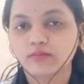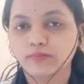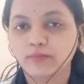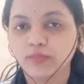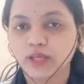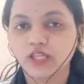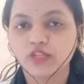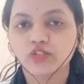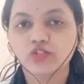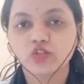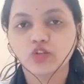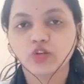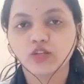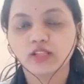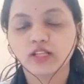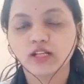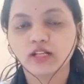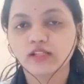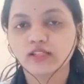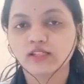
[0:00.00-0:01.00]
based
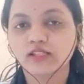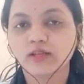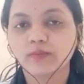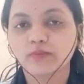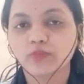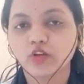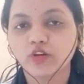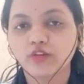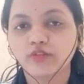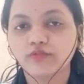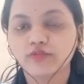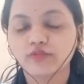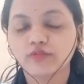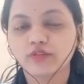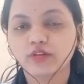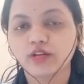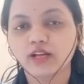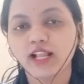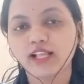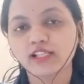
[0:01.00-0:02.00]
on the concept of
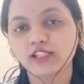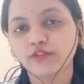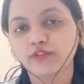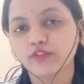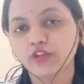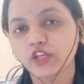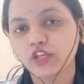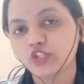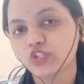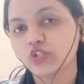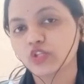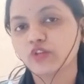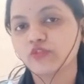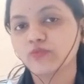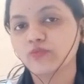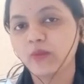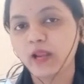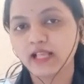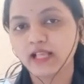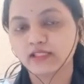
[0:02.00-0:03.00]
classification
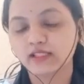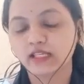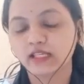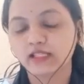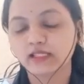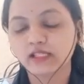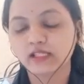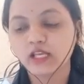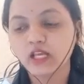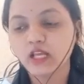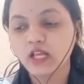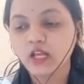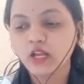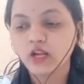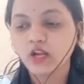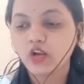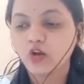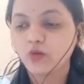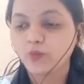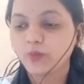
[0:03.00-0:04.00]
of plastics.
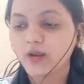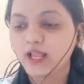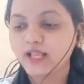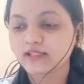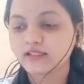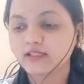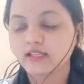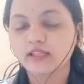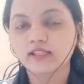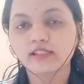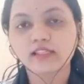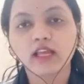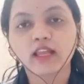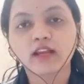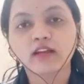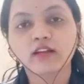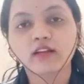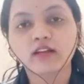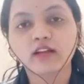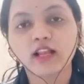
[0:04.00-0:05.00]
Now plastics
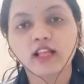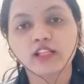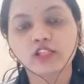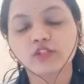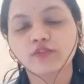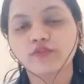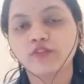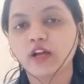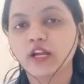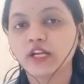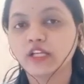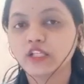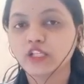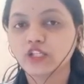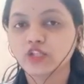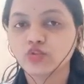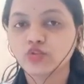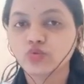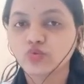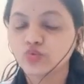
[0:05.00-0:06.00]
are classified
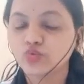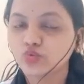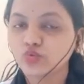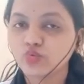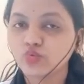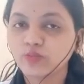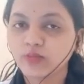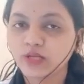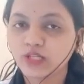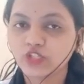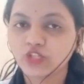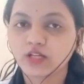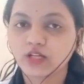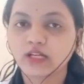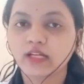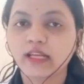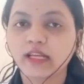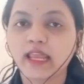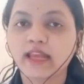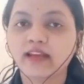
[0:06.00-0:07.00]
into two major
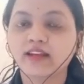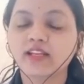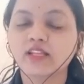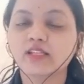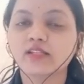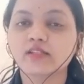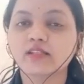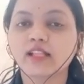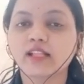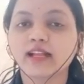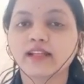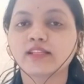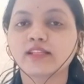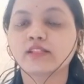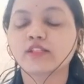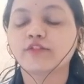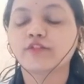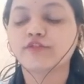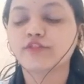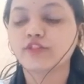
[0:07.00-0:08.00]
categories. That
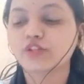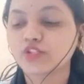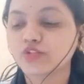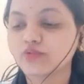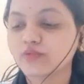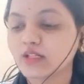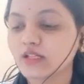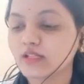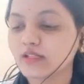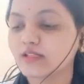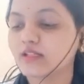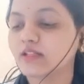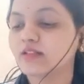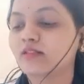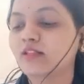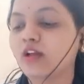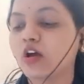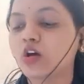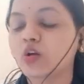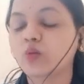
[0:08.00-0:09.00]
is, the first one is the
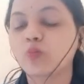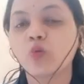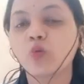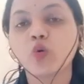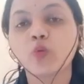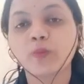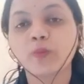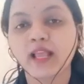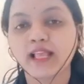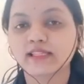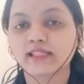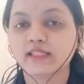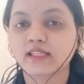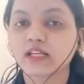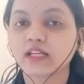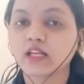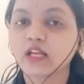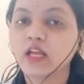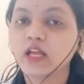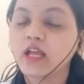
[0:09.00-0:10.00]

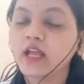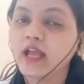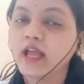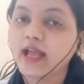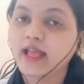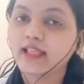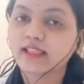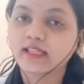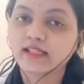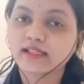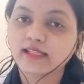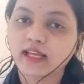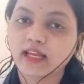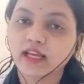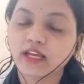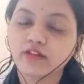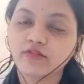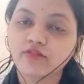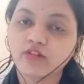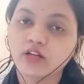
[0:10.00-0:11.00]
thermoplastic and the
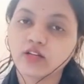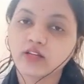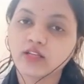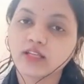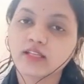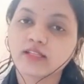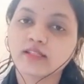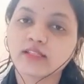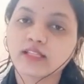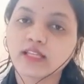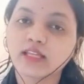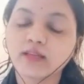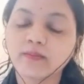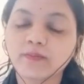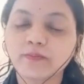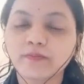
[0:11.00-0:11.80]
second one is the